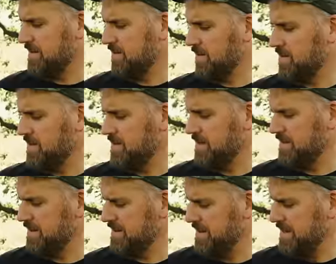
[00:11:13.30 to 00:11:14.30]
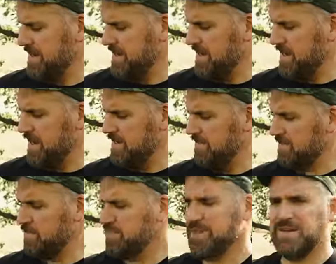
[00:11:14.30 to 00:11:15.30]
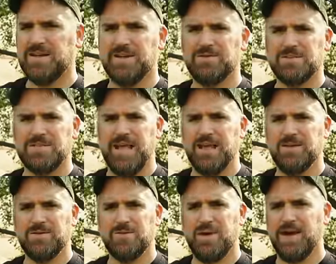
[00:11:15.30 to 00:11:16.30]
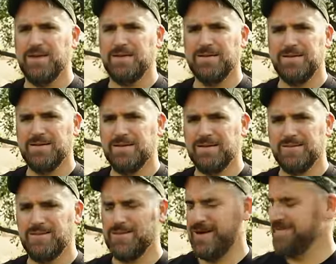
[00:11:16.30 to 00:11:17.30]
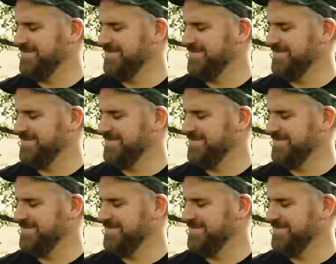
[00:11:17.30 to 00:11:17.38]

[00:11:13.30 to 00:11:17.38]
I don't, I don't completely understand. Why? Why?